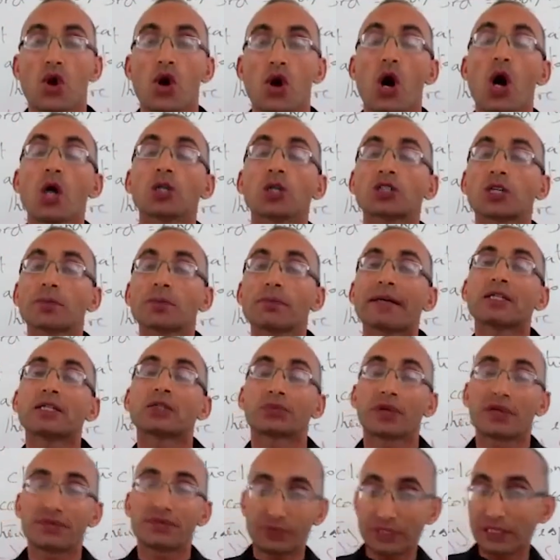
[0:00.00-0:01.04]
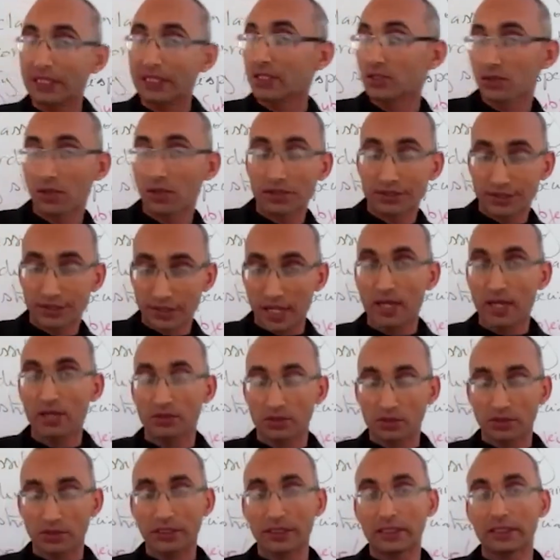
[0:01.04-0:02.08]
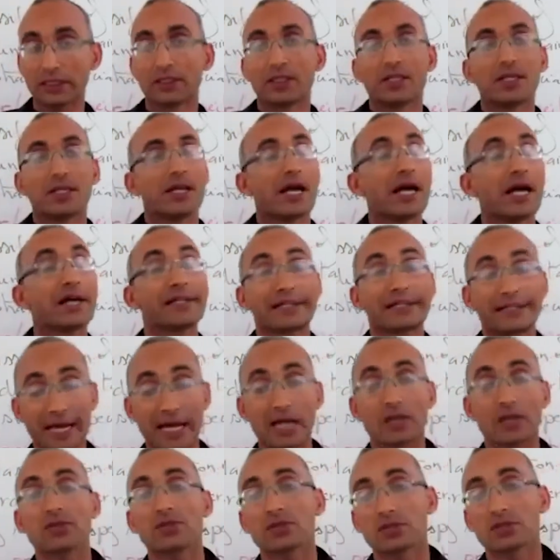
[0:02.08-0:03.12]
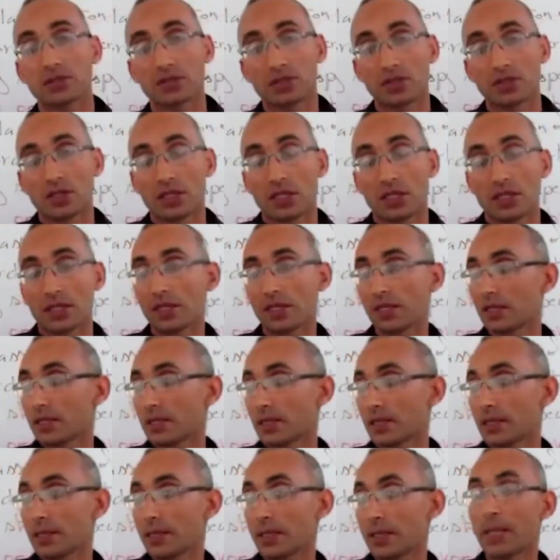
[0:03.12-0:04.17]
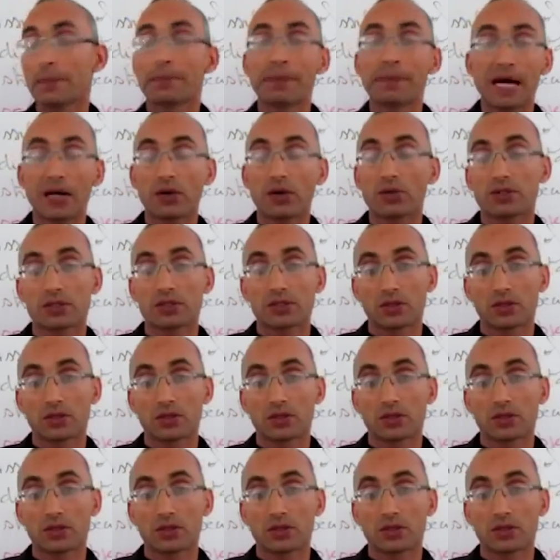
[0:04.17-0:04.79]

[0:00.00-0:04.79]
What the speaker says: Autobiography is also, okay, an account about